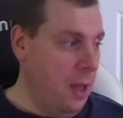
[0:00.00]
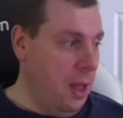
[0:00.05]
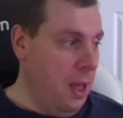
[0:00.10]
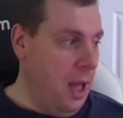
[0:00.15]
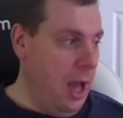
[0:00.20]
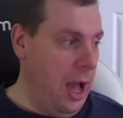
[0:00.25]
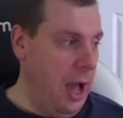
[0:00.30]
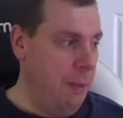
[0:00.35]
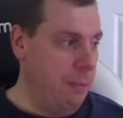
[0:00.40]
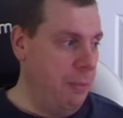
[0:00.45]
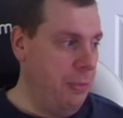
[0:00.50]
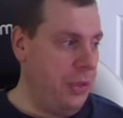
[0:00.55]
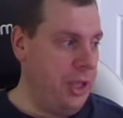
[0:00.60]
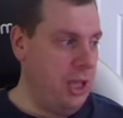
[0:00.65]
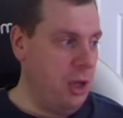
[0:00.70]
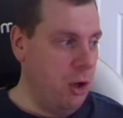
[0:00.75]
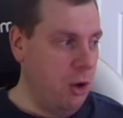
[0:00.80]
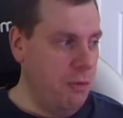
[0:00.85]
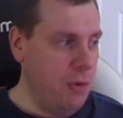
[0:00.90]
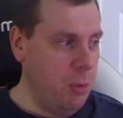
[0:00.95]

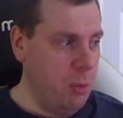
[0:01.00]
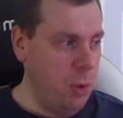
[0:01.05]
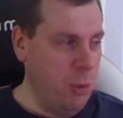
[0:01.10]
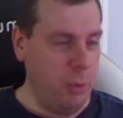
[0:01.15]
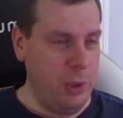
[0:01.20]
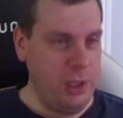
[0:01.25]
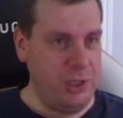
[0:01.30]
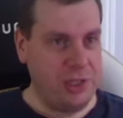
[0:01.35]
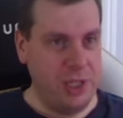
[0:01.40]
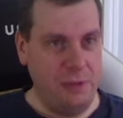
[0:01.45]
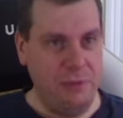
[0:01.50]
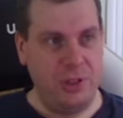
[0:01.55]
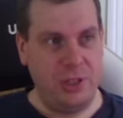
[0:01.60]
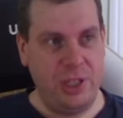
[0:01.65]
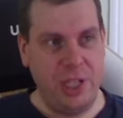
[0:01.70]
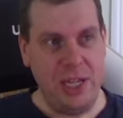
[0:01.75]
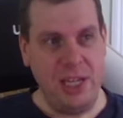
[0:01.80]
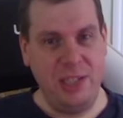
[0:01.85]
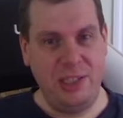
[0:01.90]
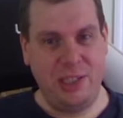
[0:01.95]
The other one, which I've
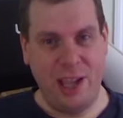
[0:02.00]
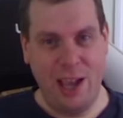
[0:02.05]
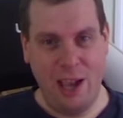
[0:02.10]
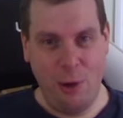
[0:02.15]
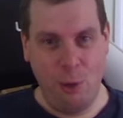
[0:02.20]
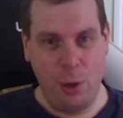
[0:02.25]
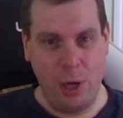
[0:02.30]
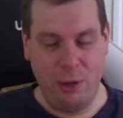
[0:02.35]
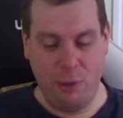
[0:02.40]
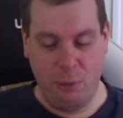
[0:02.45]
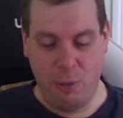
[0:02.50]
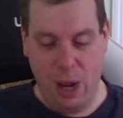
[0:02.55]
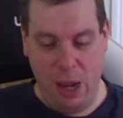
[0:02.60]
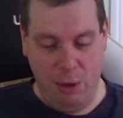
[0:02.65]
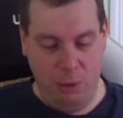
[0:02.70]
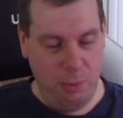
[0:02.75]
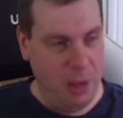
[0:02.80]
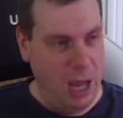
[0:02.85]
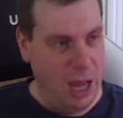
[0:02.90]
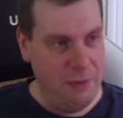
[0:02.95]
seen touted
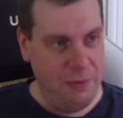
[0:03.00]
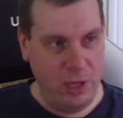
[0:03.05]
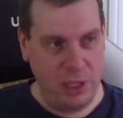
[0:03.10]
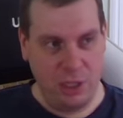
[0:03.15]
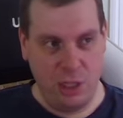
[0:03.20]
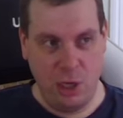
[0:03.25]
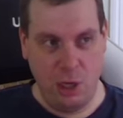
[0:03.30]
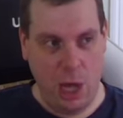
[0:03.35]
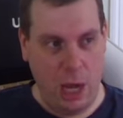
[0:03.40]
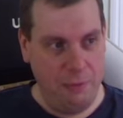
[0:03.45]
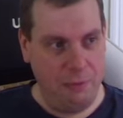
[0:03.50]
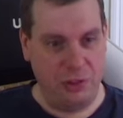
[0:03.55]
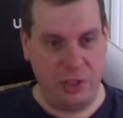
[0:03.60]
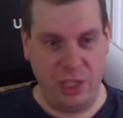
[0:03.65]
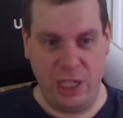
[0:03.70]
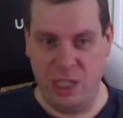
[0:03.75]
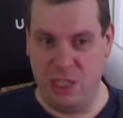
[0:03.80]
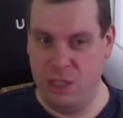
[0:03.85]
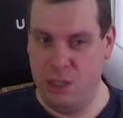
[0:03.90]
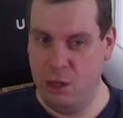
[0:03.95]
around, but I've
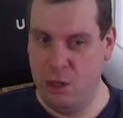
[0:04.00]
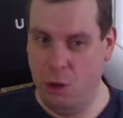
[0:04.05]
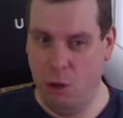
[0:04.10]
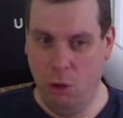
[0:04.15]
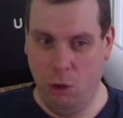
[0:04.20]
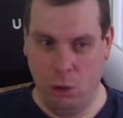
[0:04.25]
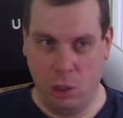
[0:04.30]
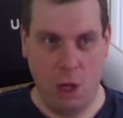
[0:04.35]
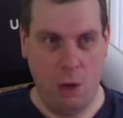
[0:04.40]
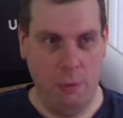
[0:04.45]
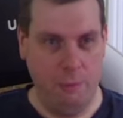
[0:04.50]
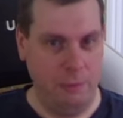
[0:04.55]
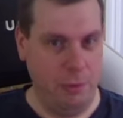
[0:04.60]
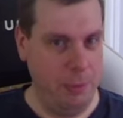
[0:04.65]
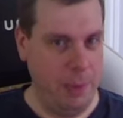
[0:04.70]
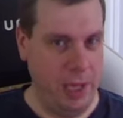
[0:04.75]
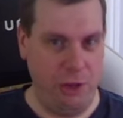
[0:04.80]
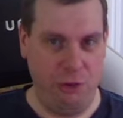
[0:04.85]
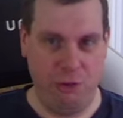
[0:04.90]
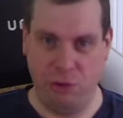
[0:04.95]
seen no
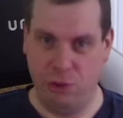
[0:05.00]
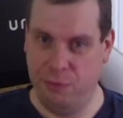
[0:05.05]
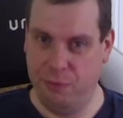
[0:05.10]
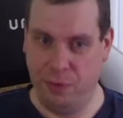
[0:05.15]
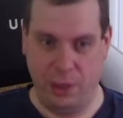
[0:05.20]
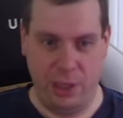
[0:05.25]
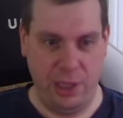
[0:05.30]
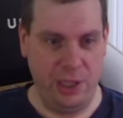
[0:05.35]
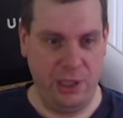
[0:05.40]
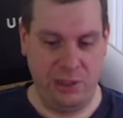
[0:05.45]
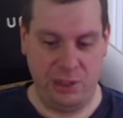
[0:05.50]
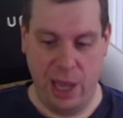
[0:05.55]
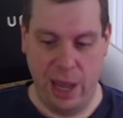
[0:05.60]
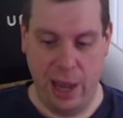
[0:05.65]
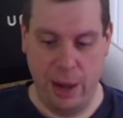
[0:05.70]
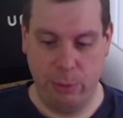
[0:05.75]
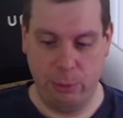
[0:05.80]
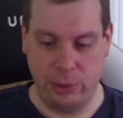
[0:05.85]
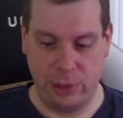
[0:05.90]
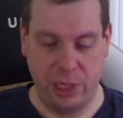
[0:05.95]
confirmation of this
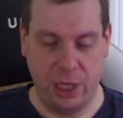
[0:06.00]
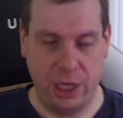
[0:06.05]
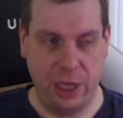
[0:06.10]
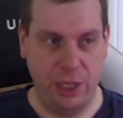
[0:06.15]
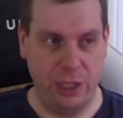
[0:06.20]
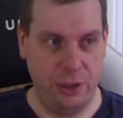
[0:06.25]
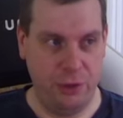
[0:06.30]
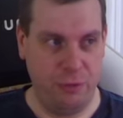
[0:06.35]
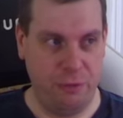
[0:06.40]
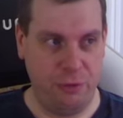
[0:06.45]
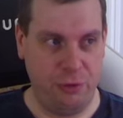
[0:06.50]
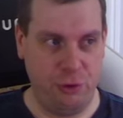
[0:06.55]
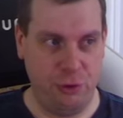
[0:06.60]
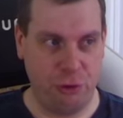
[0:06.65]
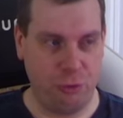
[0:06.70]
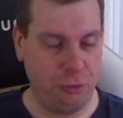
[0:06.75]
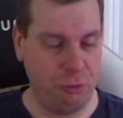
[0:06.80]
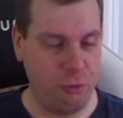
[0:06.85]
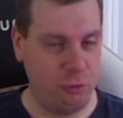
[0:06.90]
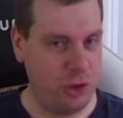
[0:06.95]
outside of
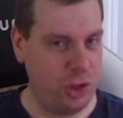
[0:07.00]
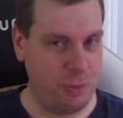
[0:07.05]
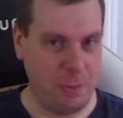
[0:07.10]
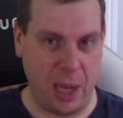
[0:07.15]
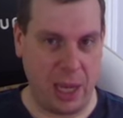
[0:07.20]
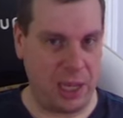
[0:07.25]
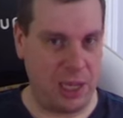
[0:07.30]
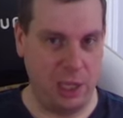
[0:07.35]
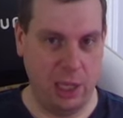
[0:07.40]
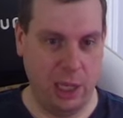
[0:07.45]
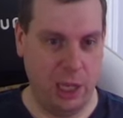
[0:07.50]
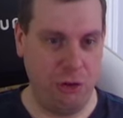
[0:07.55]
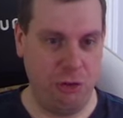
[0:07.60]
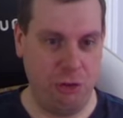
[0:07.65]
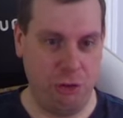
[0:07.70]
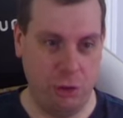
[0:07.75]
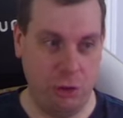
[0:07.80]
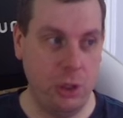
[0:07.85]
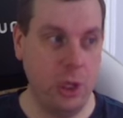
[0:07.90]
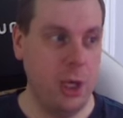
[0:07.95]
just
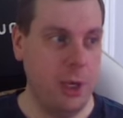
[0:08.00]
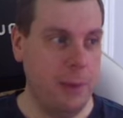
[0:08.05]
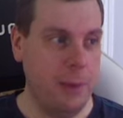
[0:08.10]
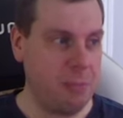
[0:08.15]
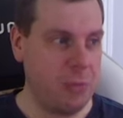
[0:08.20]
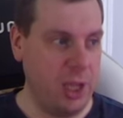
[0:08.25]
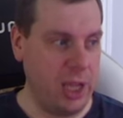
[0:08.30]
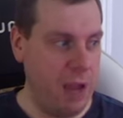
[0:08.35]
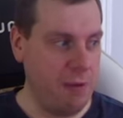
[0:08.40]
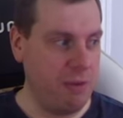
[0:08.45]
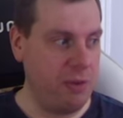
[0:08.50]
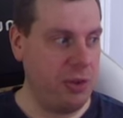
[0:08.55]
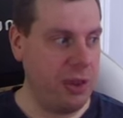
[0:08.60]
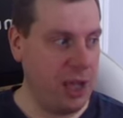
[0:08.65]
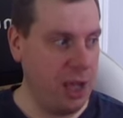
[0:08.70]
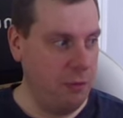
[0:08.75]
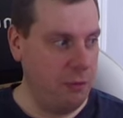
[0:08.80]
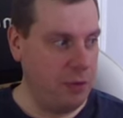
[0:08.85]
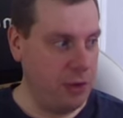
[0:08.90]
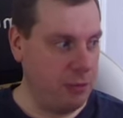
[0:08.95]
speculation. I think
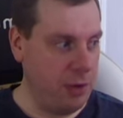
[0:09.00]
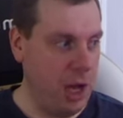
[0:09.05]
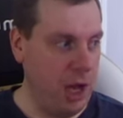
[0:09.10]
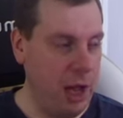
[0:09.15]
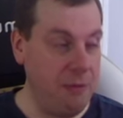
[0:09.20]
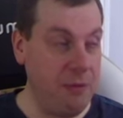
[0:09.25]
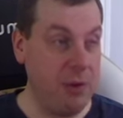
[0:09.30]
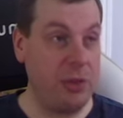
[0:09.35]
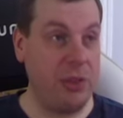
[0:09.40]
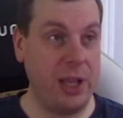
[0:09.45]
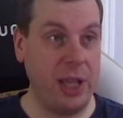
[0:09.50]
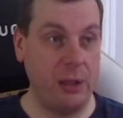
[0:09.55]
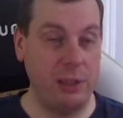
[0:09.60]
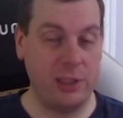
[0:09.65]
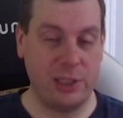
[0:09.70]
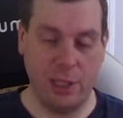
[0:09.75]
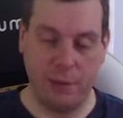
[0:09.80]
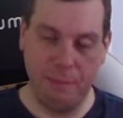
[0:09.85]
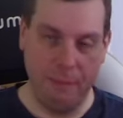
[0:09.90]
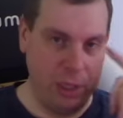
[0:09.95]
everything
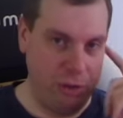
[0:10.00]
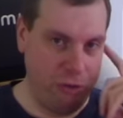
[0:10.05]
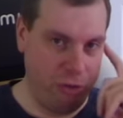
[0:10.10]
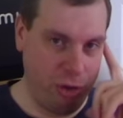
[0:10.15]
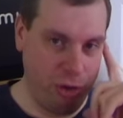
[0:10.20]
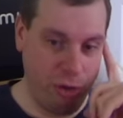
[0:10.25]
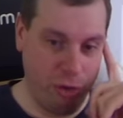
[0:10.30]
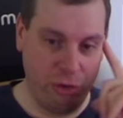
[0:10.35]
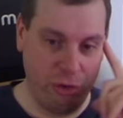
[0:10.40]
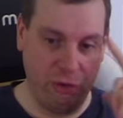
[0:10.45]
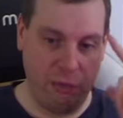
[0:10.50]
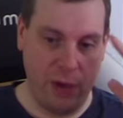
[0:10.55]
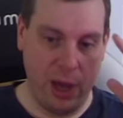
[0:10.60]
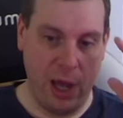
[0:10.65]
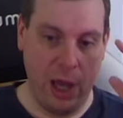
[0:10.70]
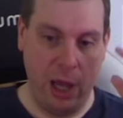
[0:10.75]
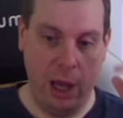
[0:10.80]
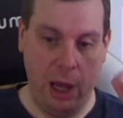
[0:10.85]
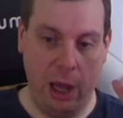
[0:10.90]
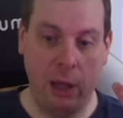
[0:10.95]
else I've mentioned thus
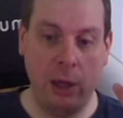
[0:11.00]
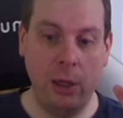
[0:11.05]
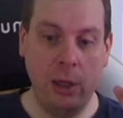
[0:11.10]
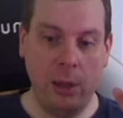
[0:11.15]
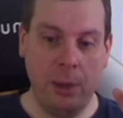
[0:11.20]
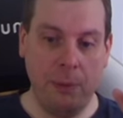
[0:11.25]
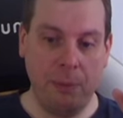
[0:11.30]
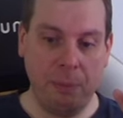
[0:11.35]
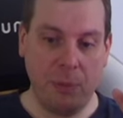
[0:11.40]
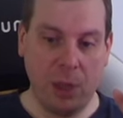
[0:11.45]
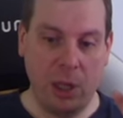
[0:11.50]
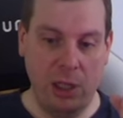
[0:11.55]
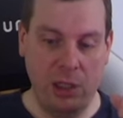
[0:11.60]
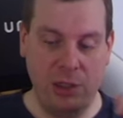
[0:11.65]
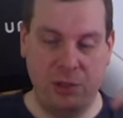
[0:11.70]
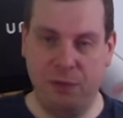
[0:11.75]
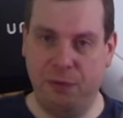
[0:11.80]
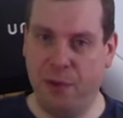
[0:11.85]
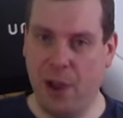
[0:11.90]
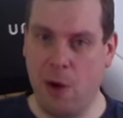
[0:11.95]
far
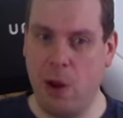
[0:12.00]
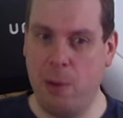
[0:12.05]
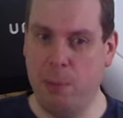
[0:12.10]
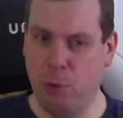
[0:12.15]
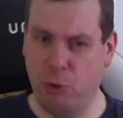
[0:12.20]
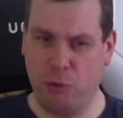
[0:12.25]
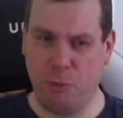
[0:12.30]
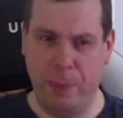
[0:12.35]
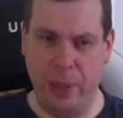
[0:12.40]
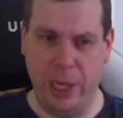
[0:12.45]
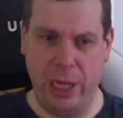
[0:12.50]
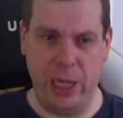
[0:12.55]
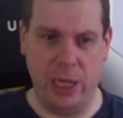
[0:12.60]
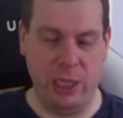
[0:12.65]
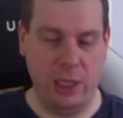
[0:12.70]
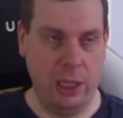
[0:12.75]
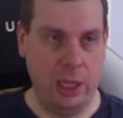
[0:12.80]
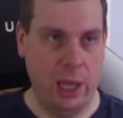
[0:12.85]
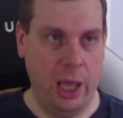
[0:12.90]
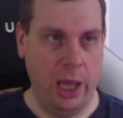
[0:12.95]
has very much
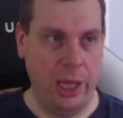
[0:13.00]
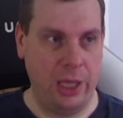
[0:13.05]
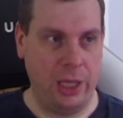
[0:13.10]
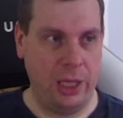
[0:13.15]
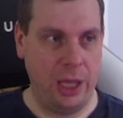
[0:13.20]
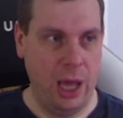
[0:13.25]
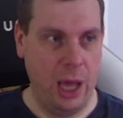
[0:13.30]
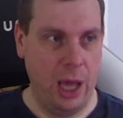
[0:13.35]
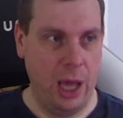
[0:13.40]
been like